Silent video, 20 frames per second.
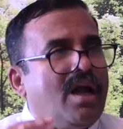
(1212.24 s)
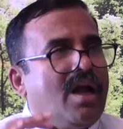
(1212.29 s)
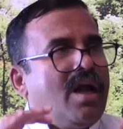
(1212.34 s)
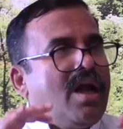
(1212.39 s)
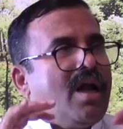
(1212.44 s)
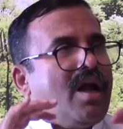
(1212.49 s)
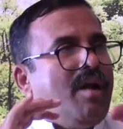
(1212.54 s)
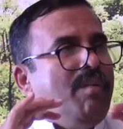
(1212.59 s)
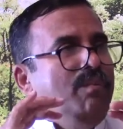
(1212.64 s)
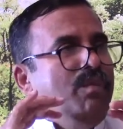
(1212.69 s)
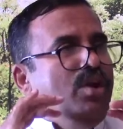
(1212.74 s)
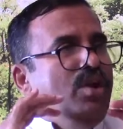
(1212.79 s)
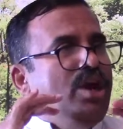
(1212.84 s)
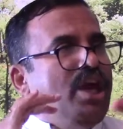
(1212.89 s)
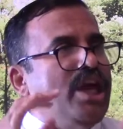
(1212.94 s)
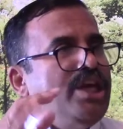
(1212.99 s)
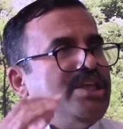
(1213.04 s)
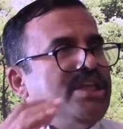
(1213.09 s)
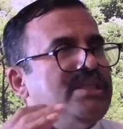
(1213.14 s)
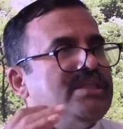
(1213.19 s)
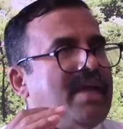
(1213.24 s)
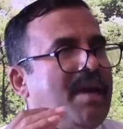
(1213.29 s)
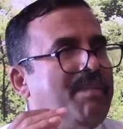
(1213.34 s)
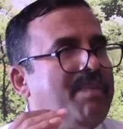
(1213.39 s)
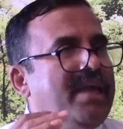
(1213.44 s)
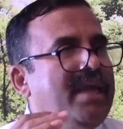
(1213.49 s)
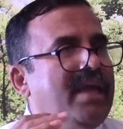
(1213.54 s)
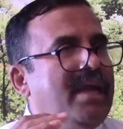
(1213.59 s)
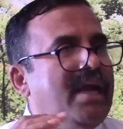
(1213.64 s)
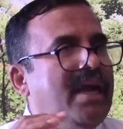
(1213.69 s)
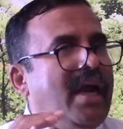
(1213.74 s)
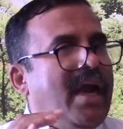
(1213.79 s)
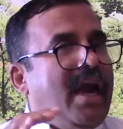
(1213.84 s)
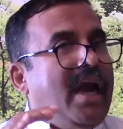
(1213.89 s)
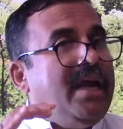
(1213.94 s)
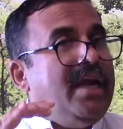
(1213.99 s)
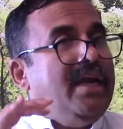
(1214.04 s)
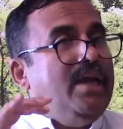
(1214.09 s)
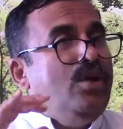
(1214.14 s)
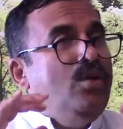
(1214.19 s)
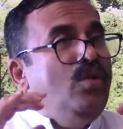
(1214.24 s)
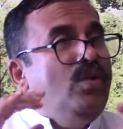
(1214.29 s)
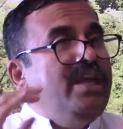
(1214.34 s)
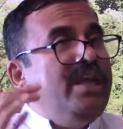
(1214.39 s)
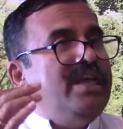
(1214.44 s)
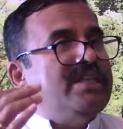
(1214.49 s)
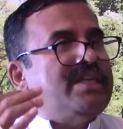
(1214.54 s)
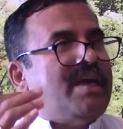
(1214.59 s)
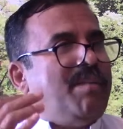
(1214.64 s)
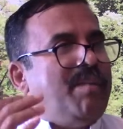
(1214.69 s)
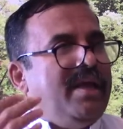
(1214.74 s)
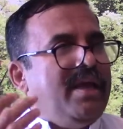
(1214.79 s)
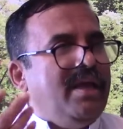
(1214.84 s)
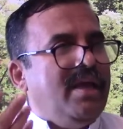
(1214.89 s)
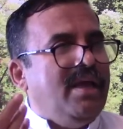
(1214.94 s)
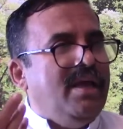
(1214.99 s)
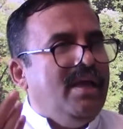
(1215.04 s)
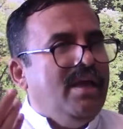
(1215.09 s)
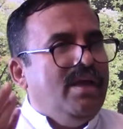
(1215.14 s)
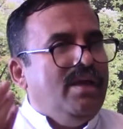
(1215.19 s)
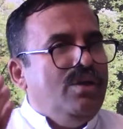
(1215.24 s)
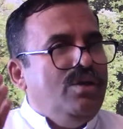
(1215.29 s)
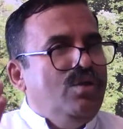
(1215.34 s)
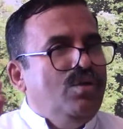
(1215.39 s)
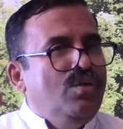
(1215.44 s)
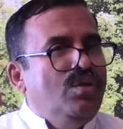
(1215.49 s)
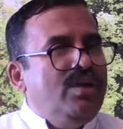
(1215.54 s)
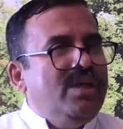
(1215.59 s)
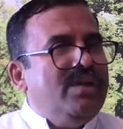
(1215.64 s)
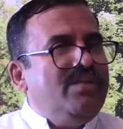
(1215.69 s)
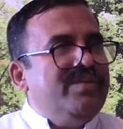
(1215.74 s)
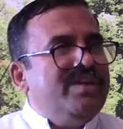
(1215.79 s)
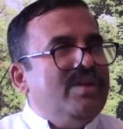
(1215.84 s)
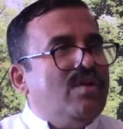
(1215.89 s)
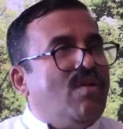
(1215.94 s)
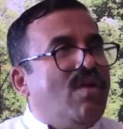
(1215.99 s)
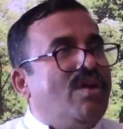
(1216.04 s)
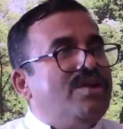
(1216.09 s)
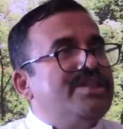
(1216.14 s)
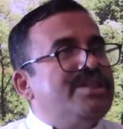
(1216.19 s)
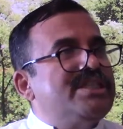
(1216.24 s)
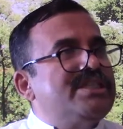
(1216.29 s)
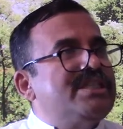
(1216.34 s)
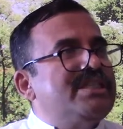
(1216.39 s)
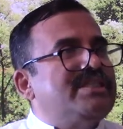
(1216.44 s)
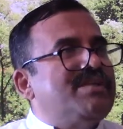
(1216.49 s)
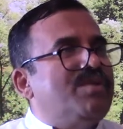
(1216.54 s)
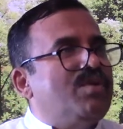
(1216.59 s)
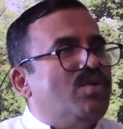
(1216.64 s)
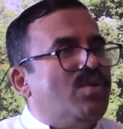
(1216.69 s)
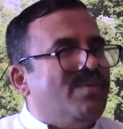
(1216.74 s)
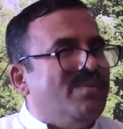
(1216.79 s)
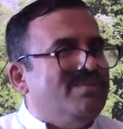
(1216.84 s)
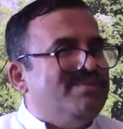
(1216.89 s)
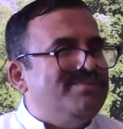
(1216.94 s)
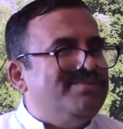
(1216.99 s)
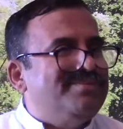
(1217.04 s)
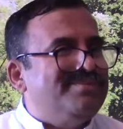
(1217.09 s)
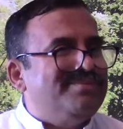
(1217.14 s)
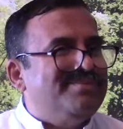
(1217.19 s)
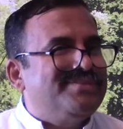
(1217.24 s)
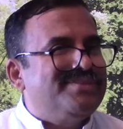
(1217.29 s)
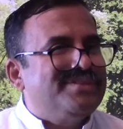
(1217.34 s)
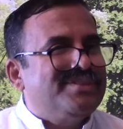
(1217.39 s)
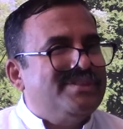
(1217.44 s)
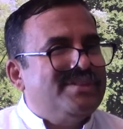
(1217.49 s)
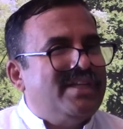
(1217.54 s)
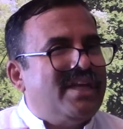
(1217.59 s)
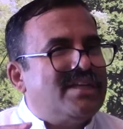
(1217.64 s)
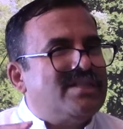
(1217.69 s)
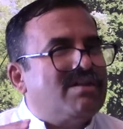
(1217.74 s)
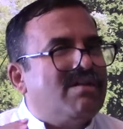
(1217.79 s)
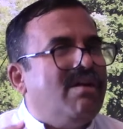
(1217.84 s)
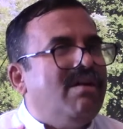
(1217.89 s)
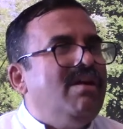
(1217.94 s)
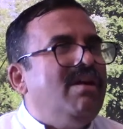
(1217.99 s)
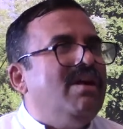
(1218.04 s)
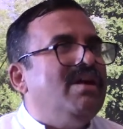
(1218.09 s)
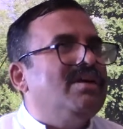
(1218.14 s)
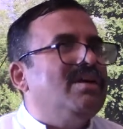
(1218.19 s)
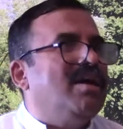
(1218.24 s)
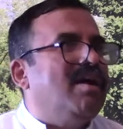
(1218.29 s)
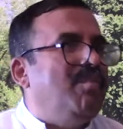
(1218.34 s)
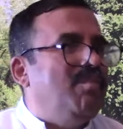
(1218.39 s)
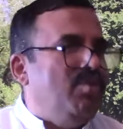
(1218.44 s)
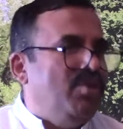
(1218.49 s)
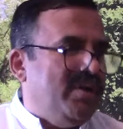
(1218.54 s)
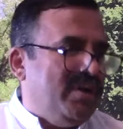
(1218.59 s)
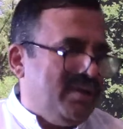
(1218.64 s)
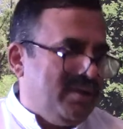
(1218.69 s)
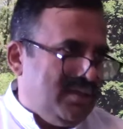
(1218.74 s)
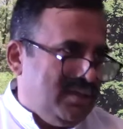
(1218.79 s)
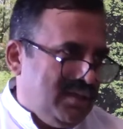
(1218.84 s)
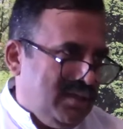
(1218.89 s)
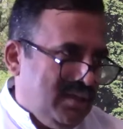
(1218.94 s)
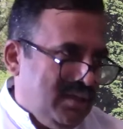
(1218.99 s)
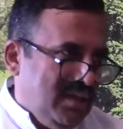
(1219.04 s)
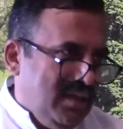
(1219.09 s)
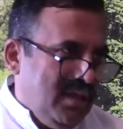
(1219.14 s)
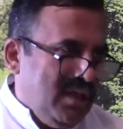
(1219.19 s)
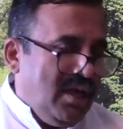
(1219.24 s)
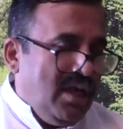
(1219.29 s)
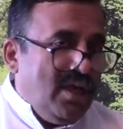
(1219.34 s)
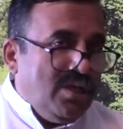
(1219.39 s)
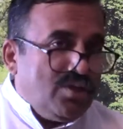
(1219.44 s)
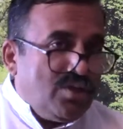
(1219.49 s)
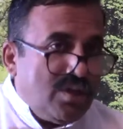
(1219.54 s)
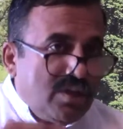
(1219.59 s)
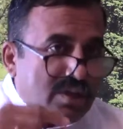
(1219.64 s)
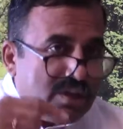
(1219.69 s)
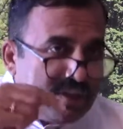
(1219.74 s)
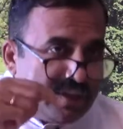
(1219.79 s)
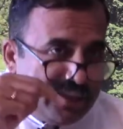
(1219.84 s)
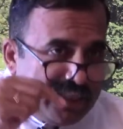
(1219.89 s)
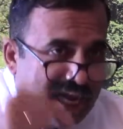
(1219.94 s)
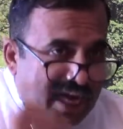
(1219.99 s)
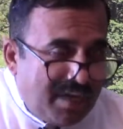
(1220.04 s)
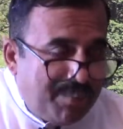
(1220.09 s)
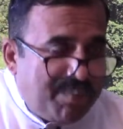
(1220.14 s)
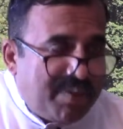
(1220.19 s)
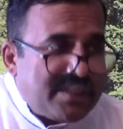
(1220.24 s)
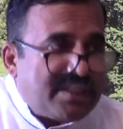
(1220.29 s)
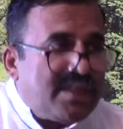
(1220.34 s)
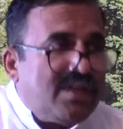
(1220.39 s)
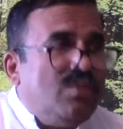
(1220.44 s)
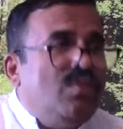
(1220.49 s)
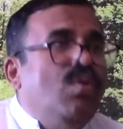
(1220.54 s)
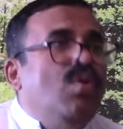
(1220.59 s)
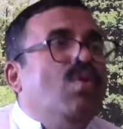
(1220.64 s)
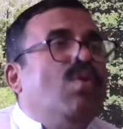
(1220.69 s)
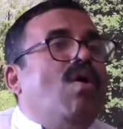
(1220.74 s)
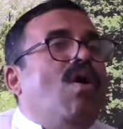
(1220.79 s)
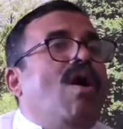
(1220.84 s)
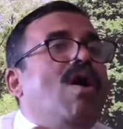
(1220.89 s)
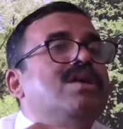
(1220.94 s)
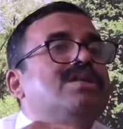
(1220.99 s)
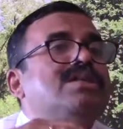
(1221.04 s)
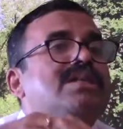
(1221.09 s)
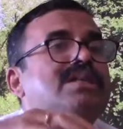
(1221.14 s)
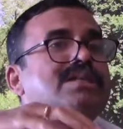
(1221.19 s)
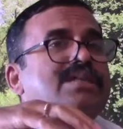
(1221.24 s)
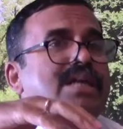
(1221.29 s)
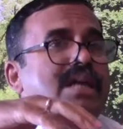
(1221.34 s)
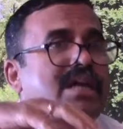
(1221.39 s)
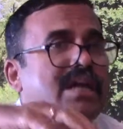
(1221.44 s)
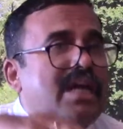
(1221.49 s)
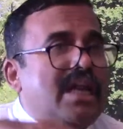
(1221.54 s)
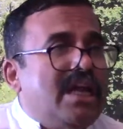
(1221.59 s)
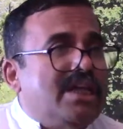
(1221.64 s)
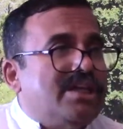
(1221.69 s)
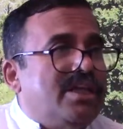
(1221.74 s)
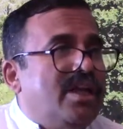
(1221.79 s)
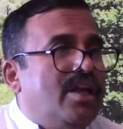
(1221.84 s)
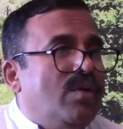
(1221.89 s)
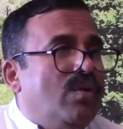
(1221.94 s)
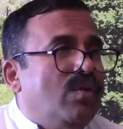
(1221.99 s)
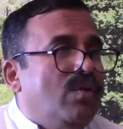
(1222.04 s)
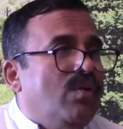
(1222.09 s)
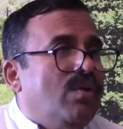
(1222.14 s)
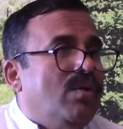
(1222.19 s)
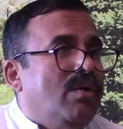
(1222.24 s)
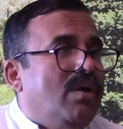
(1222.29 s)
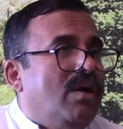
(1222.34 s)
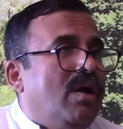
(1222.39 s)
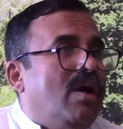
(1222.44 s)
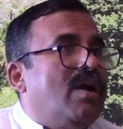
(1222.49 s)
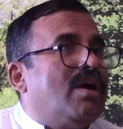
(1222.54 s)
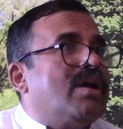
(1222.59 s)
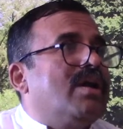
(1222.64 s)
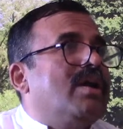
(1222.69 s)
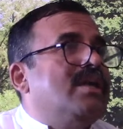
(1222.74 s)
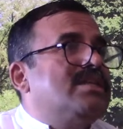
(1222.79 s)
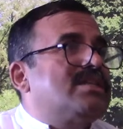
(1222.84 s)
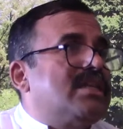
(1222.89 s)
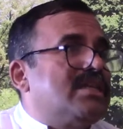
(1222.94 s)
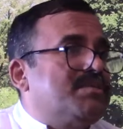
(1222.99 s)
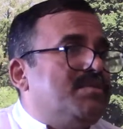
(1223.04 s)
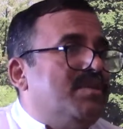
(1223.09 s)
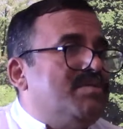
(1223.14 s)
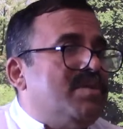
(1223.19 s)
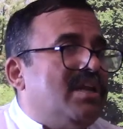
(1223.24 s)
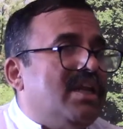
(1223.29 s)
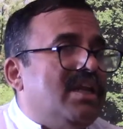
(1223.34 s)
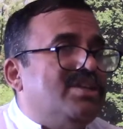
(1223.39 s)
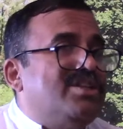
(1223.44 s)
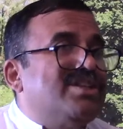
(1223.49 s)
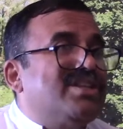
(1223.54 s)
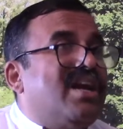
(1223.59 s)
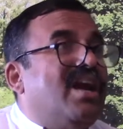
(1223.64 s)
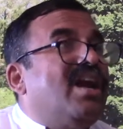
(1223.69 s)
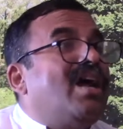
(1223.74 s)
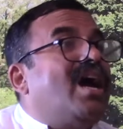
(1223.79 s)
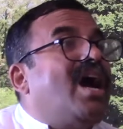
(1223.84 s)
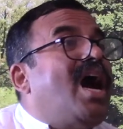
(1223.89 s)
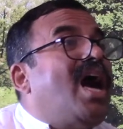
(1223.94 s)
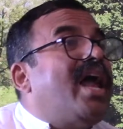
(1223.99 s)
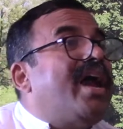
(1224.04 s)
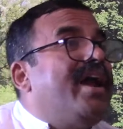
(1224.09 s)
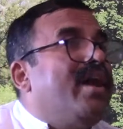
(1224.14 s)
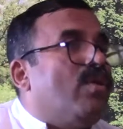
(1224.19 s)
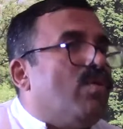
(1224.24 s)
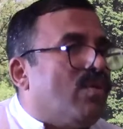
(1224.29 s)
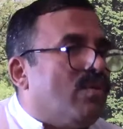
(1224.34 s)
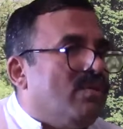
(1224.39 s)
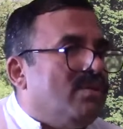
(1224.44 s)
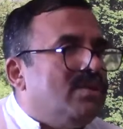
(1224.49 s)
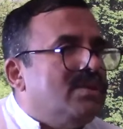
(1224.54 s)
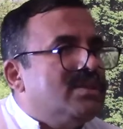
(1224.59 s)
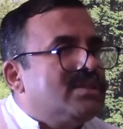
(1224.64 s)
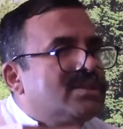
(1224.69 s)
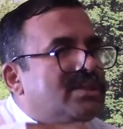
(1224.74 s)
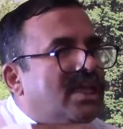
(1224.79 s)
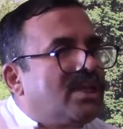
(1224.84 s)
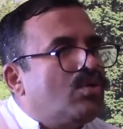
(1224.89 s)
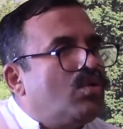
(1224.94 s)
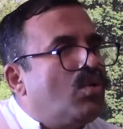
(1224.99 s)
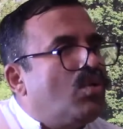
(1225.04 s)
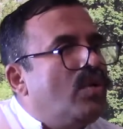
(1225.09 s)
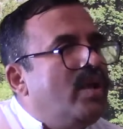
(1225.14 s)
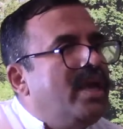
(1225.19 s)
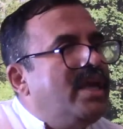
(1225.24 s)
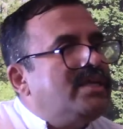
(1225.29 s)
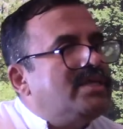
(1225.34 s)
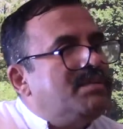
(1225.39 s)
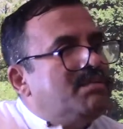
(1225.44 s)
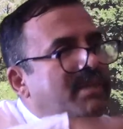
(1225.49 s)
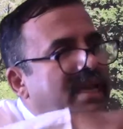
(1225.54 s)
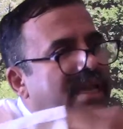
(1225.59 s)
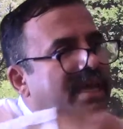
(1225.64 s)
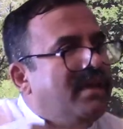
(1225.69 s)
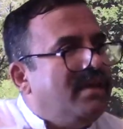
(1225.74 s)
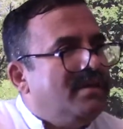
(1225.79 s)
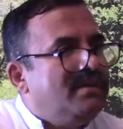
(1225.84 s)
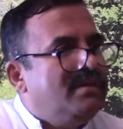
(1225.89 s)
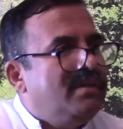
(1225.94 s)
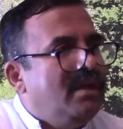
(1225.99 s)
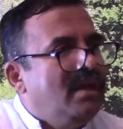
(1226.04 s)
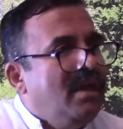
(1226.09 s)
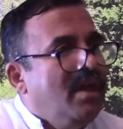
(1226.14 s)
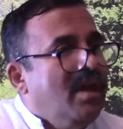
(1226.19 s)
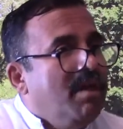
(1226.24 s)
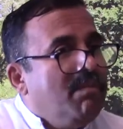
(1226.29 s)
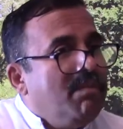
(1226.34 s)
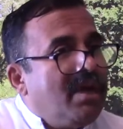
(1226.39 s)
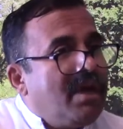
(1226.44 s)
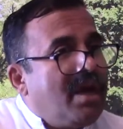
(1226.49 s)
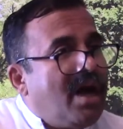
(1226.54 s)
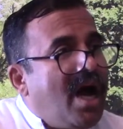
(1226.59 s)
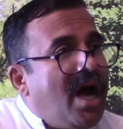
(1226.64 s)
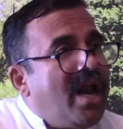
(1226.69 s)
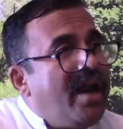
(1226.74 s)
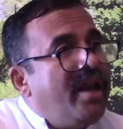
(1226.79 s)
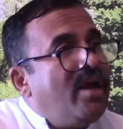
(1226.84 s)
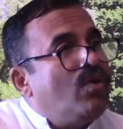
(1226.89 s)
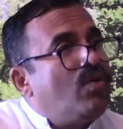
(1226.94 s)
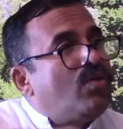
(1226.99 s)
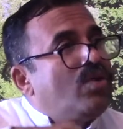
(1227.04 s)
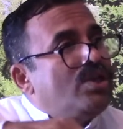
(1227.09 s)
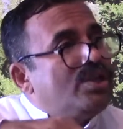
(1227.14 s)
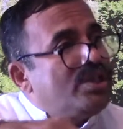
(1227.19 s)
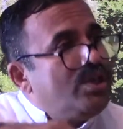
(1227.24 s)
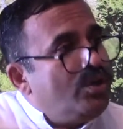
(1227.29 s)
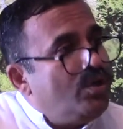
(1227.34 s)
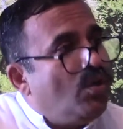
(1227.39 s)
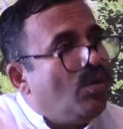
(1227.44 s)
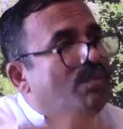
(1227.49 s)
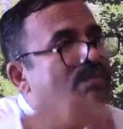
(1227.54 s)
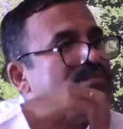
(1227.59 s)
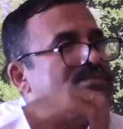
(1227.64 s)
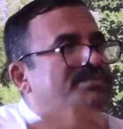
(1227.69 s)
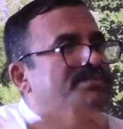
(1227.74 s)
Communication is happening and union is happening. Union with the consciousness of the Guru. That's called communion. So that person who causes that realization in you or is responsible for realization is called Karana Guru. Sadguru is many, but Karana Guru is you,